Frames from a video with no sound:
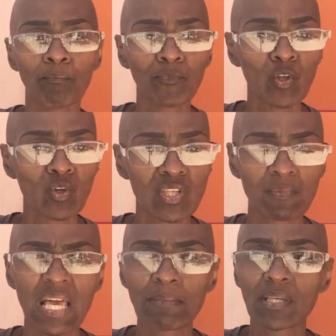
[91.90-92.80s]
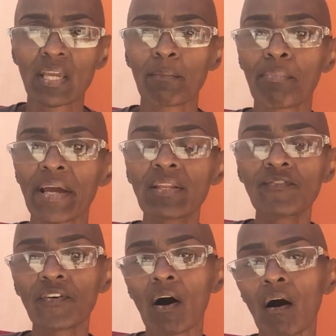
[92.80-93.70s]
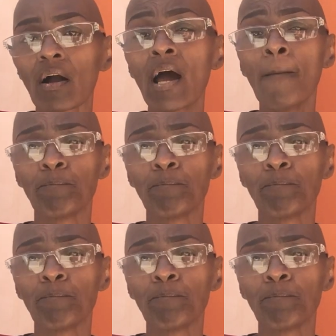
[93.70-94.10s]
you know, sometimes I get brain fog.